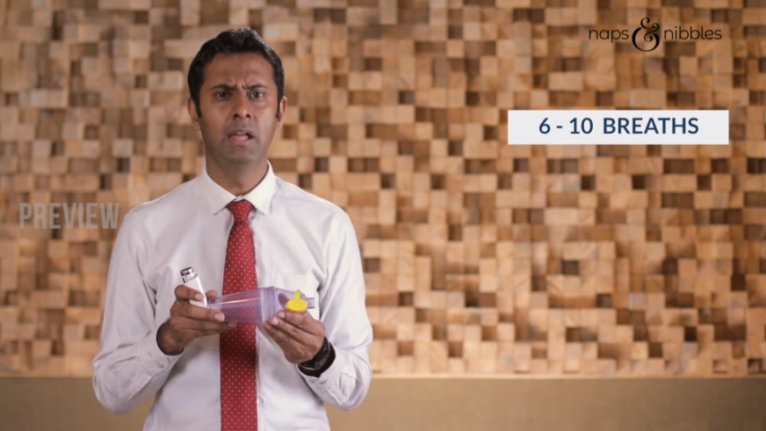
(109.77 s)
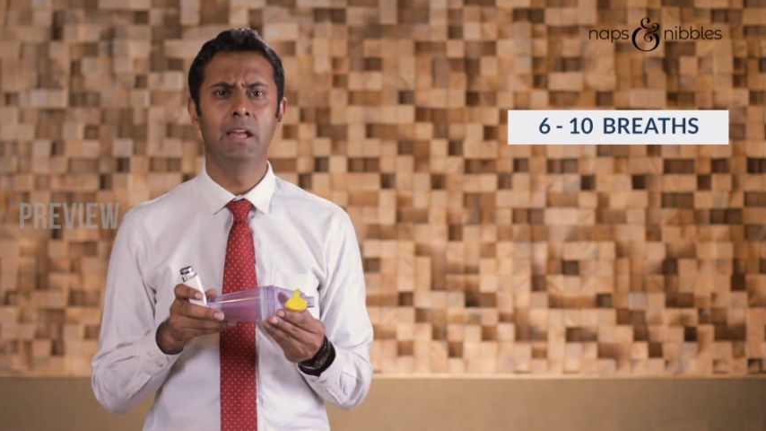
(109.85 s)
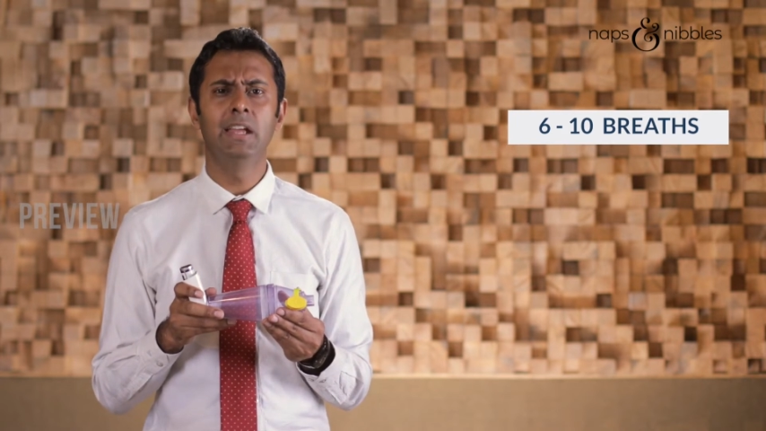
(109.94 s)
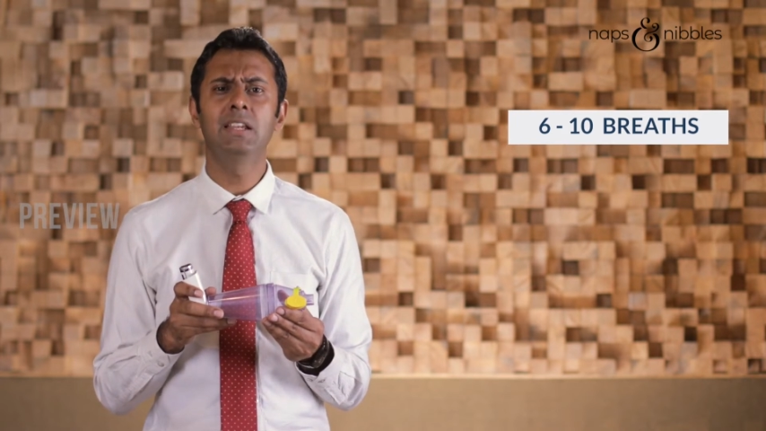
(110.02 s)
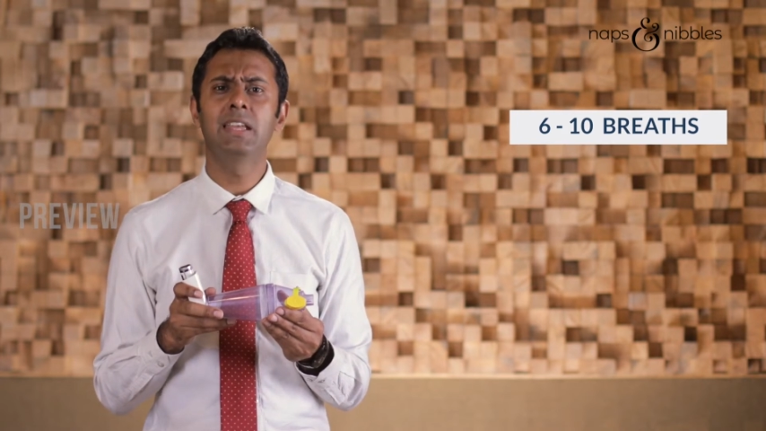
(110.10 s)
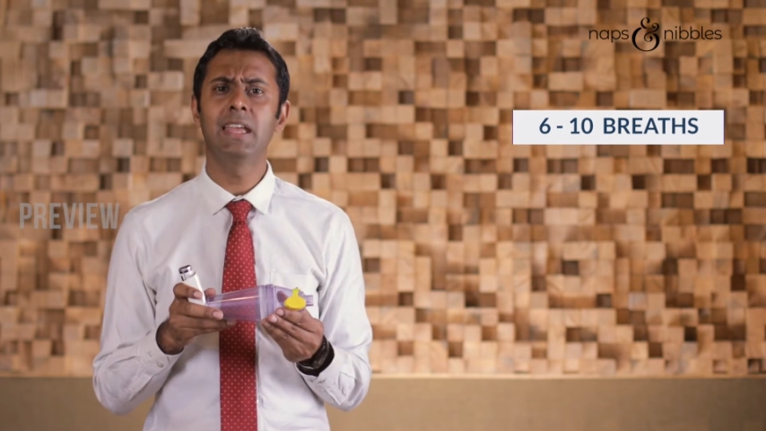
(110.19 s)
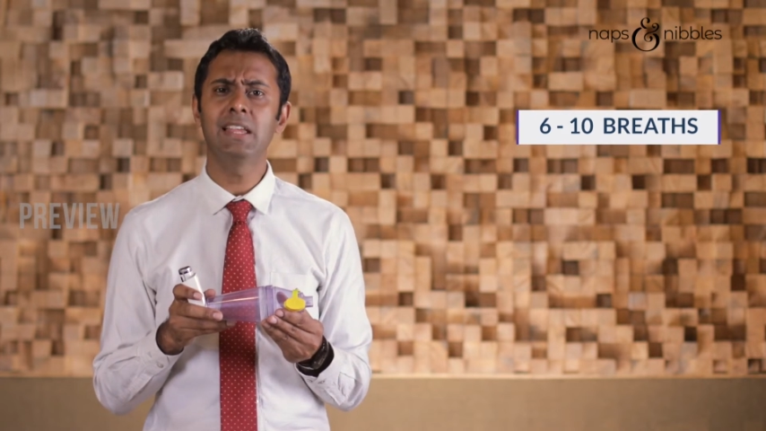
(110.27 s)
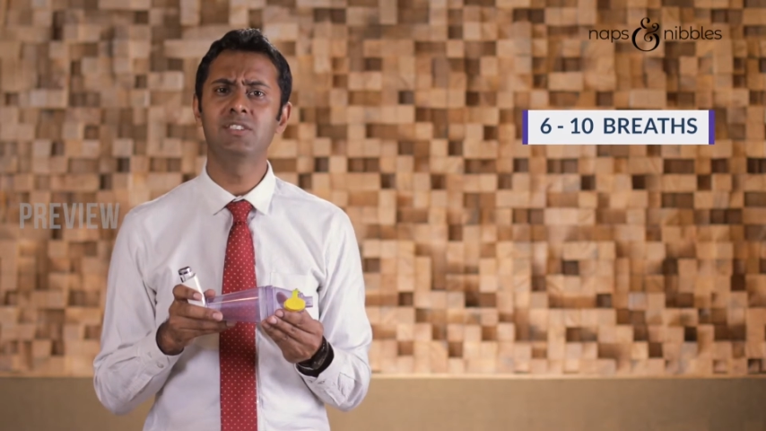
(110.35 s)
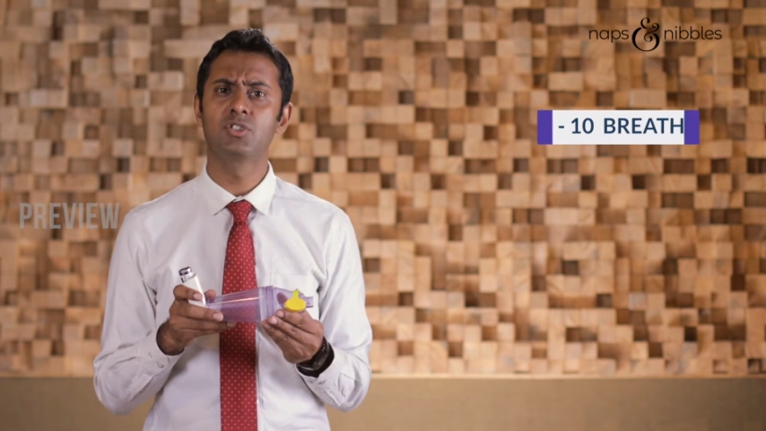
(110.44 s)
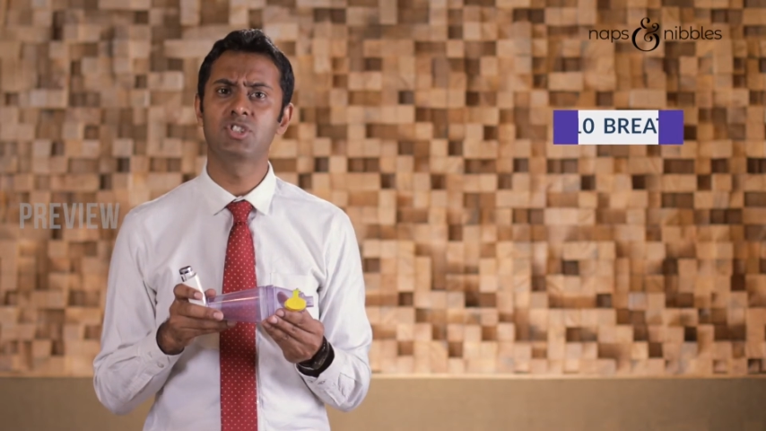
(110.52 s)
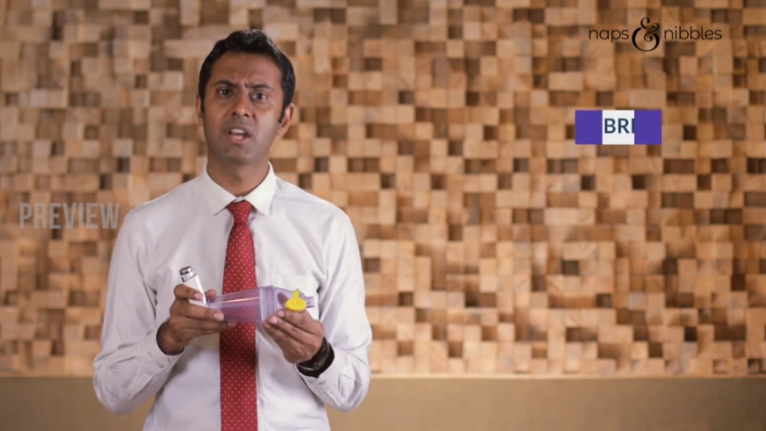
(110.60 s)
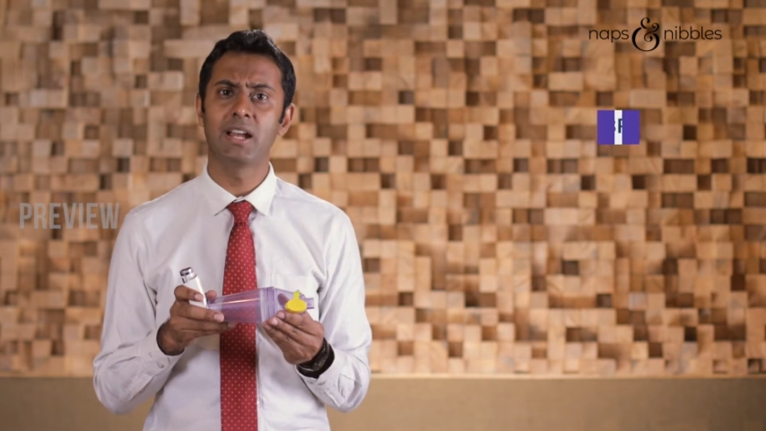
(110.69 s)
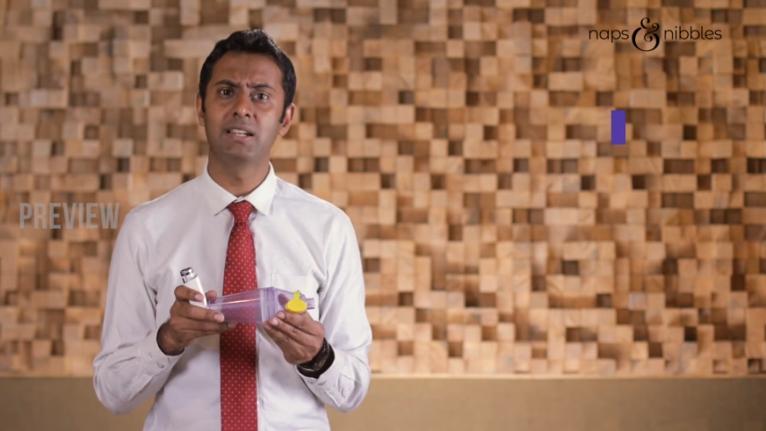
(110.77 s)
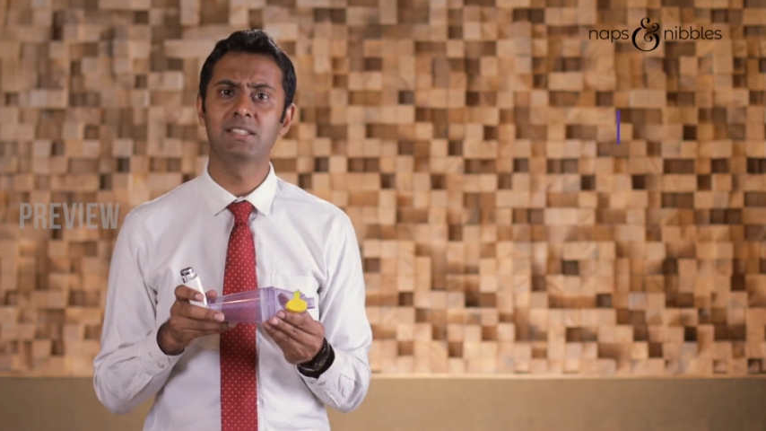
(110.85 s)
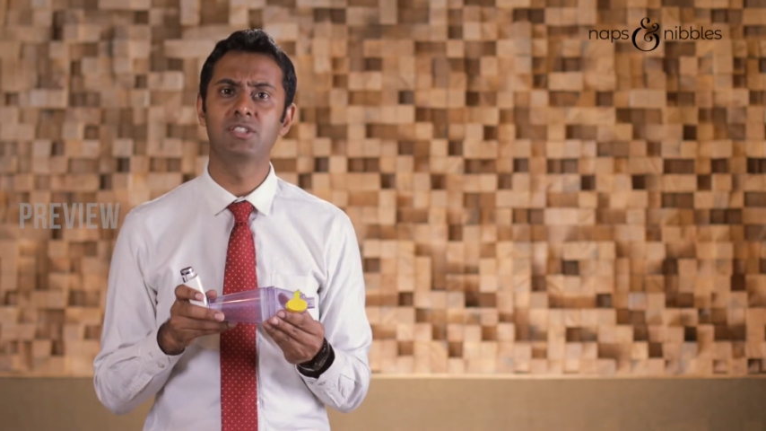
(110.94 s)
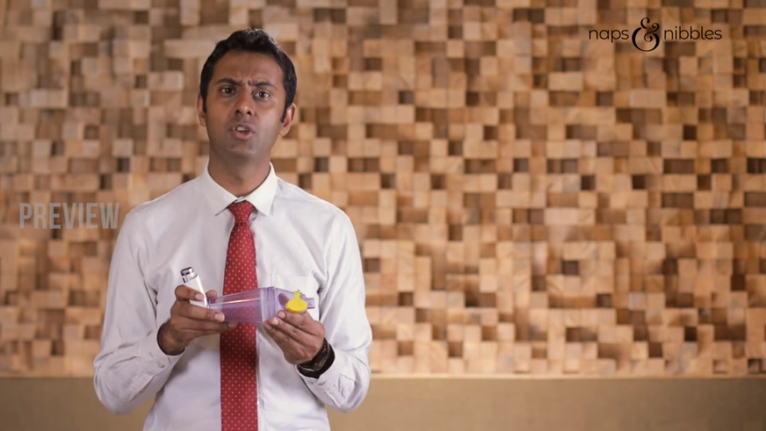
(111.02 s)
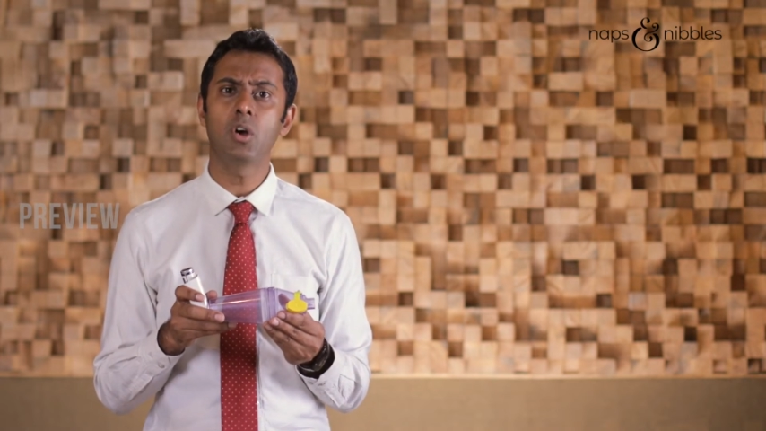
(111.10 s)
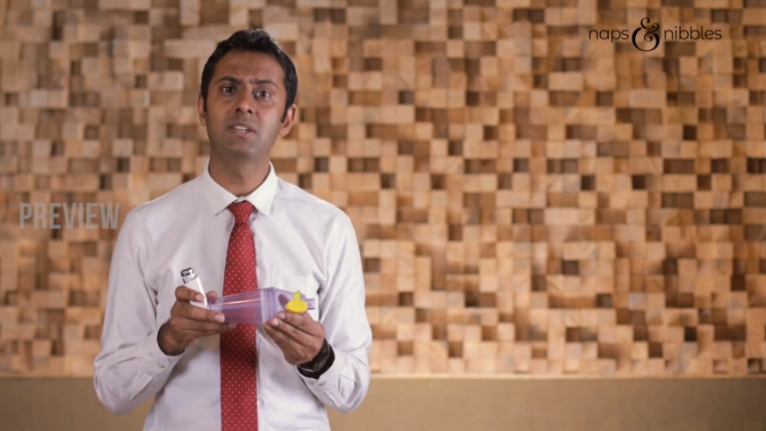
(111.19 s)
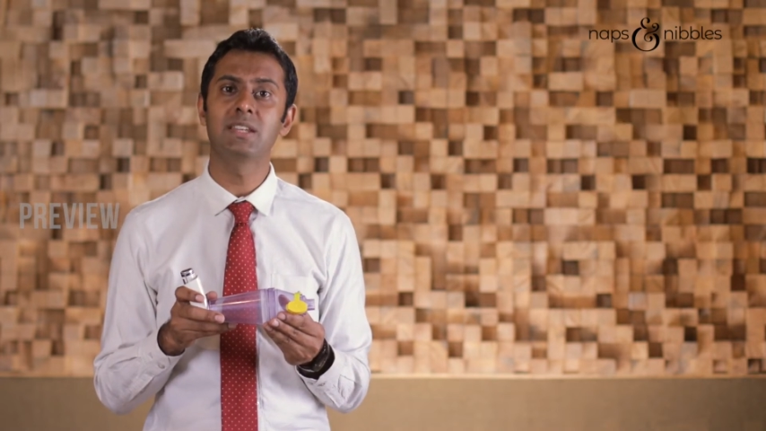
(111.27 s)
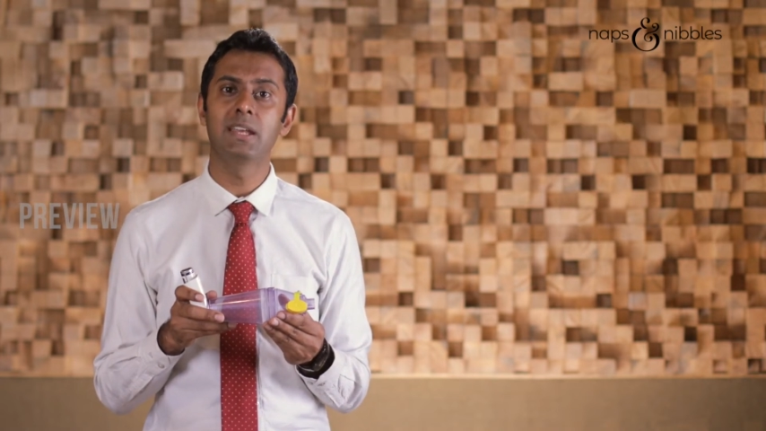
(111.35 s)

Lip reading: In case your child is not